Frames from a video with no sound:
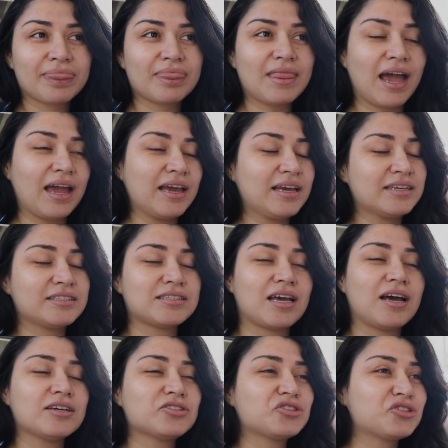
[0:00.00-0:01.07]
that is
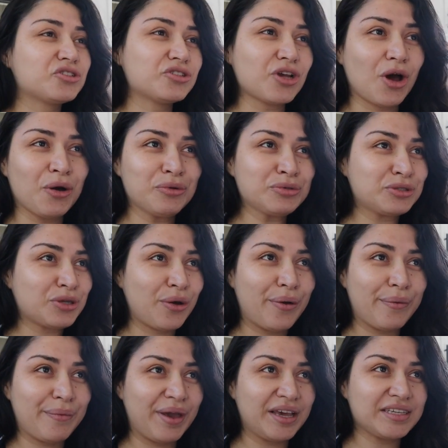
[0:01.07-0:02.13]
so
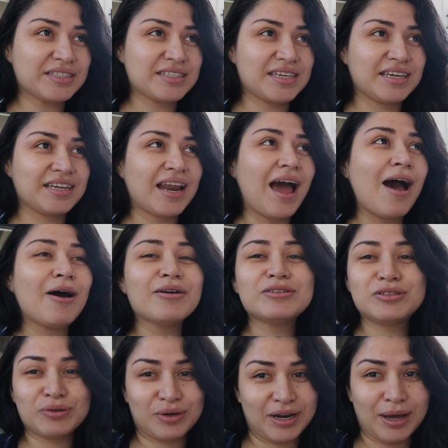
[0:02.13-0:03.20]
amazing, I'll
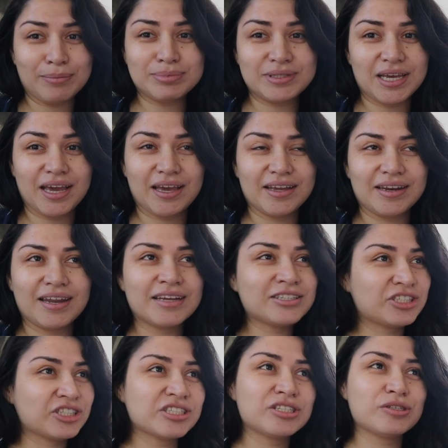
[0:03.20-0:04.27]
do an update.
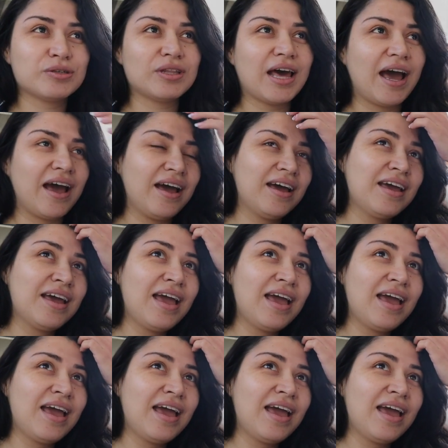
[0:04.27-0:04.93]
Let's just do that.